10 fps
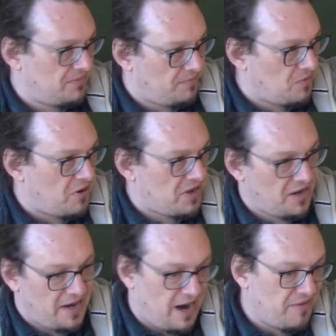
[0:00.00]

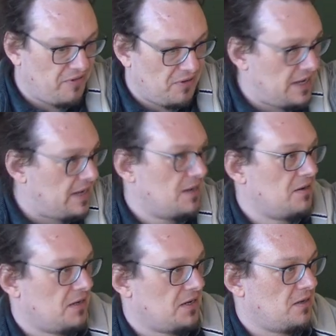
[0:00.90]
walking carefully in
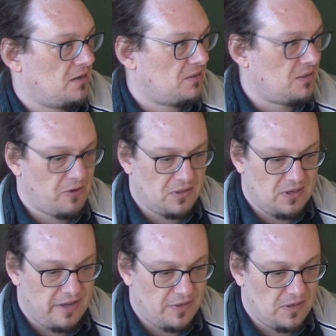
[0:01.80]
the in the slowest
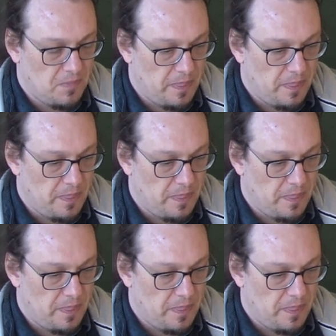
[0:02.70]
level.